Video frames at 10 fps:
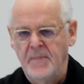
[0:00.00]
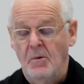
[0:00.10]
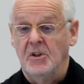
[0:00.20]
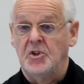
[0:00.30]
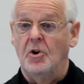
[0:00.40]

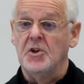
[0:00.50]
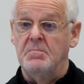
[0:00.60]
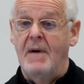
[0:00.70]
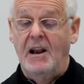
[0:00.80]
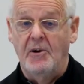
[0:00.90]
Well, George
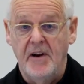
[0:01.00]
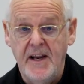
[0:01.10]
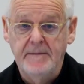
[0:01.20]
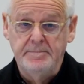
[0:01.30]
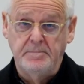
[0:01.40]

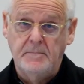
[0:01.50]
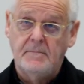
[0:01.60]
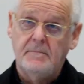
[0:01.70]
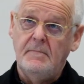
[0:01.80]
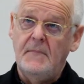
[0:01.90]
Mallory
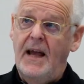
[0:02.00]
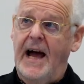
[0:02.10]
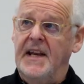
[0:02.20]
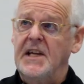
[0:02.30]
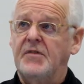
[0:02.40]

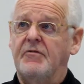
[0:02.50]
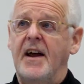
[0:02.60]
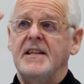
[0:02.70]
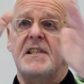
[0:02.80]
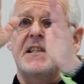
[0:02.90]
and his
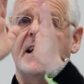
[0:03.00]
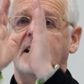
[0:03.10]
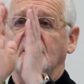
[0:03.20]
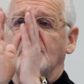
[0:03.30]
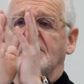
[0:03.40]
friend
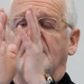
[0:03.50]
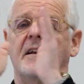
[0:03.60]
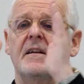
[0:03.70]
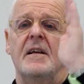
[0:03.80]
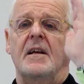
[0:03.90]
Sandy
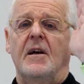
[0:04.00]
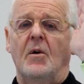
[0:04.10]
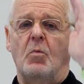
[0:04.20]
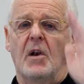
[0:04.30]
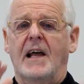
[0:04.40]
Irvine
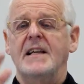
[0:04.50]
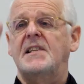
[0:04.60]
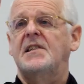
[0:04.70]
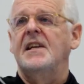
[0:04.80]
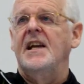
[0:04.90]
were
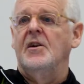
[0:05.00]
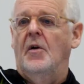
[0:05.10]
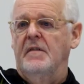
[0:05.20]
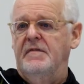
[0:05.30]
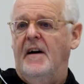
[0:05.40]
last seen
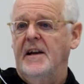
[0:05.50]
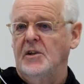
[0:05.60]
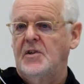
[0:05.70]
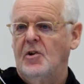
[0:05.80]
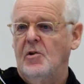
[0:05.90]
on the
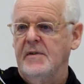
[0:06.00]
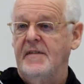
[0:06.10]
final slope of